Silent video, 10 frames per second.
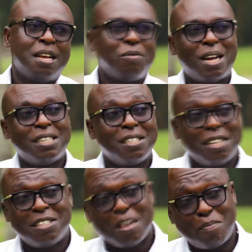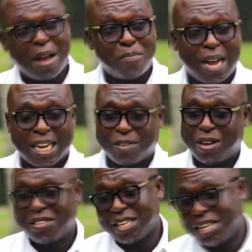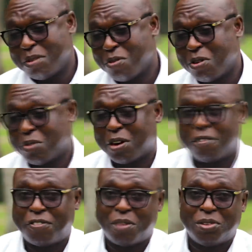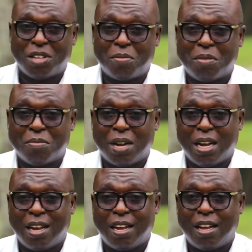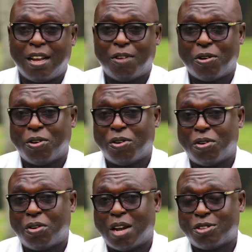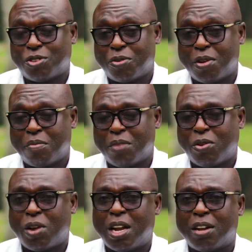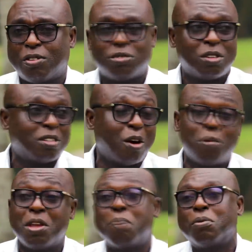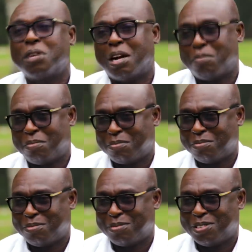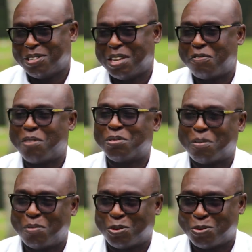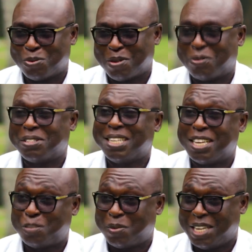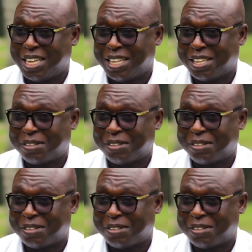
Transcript: One day, back one Sunday, one of friends said, I'm sorry, I'm some of your program. And my friends said, I was DSP then.